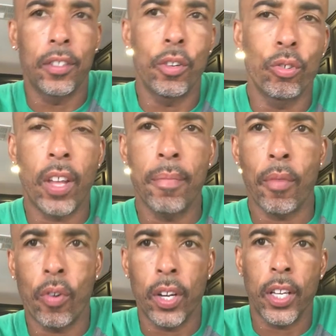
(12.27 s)
Tuesday
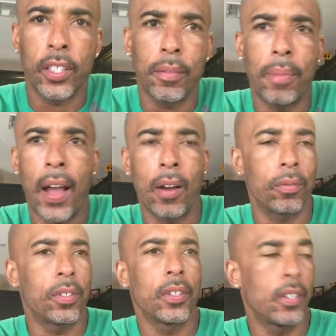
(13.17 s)
morning. It's
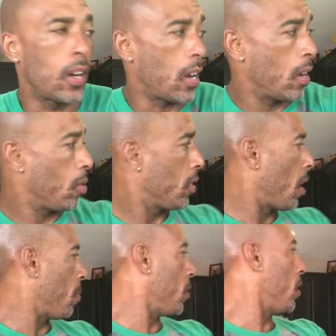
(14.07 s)
about, what
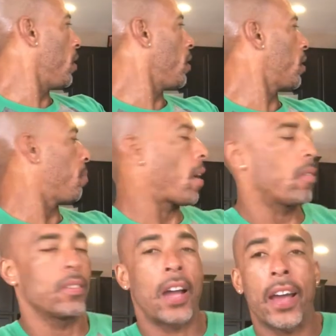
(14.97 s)
time is it? It's
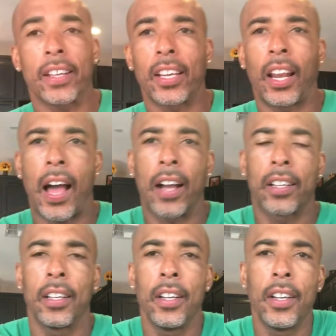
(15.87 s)
about 9
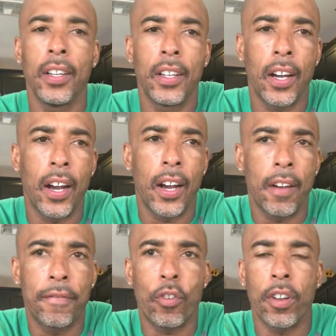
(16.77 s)
o'clock,
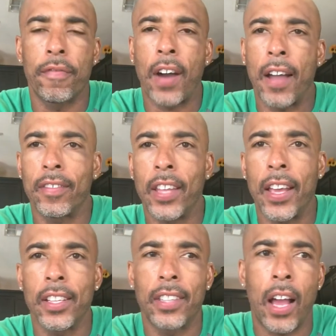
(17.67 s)
45
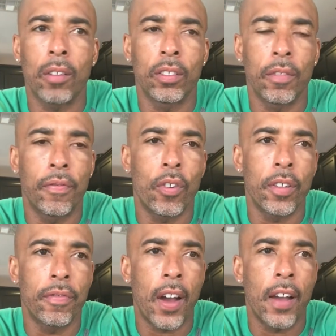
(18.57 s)
days out to
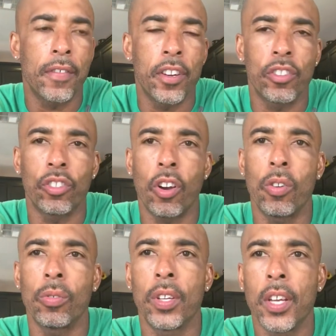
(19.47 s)
45 years
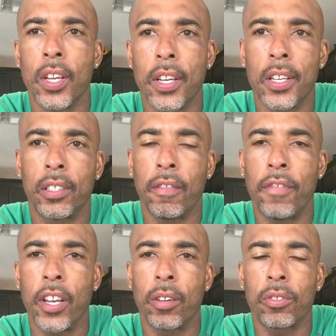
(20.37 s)
old is the
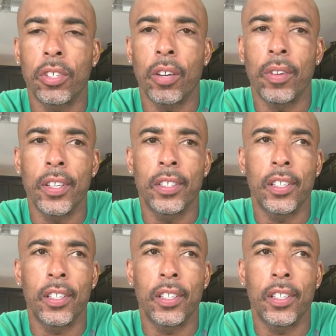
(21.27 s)
video series.